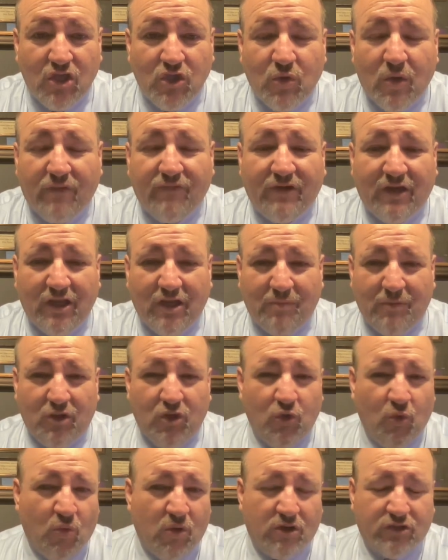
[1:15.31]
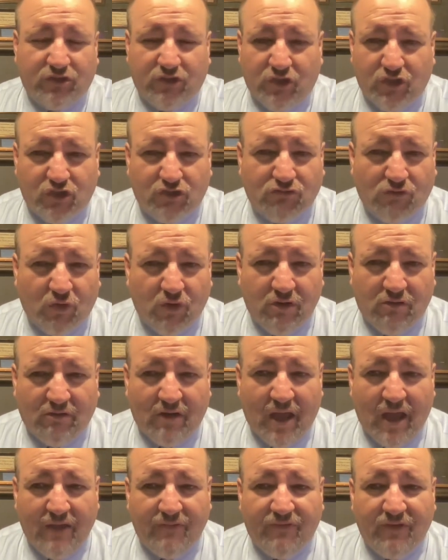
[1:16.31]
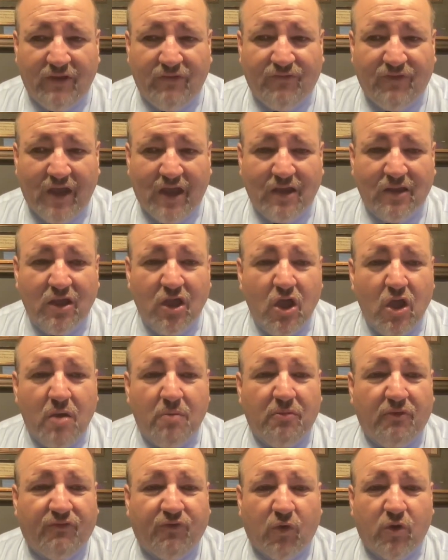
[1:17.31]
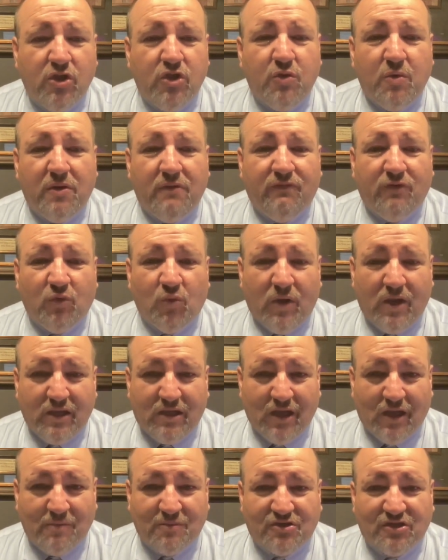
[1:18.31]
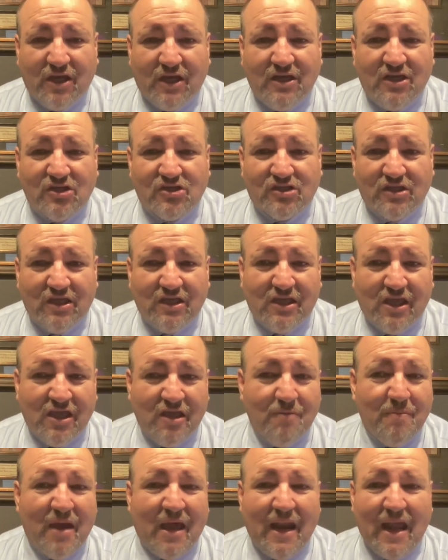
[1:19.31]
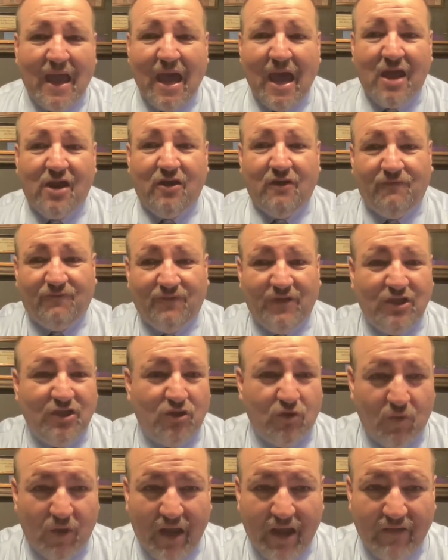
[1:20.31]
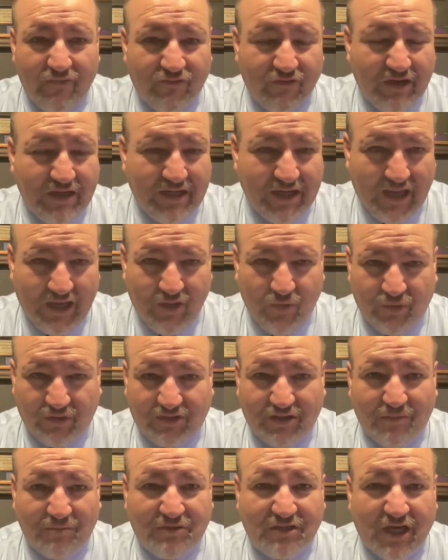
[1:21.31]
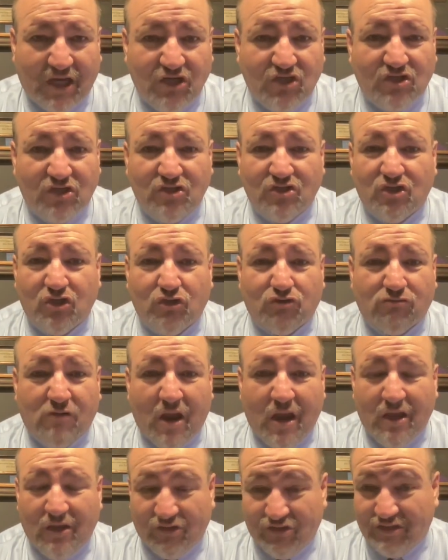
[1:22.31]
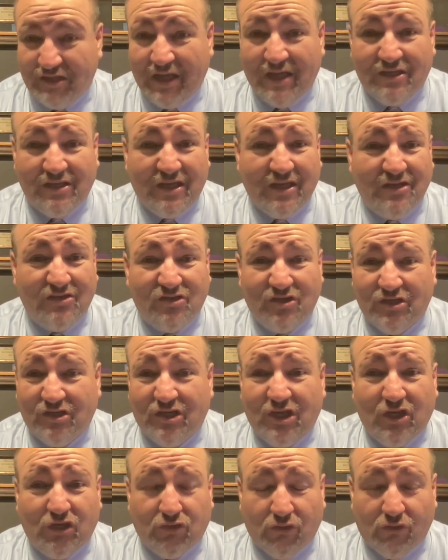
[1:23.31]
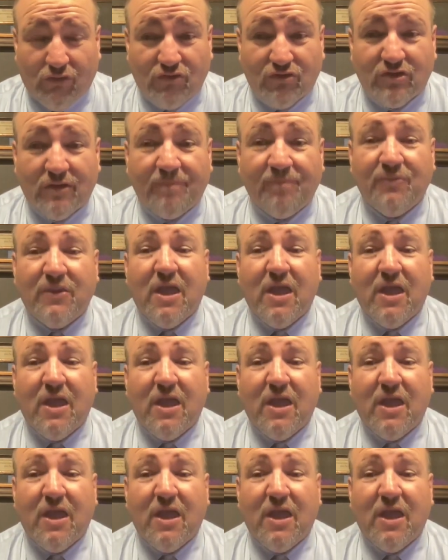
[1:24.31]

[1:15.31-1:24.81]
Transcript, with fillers: You have an enemy who wants to destroy your life. In fact, before you even wake up, Satan is thinking about how to defeat you every day with temptations and trials, dead ends and detours.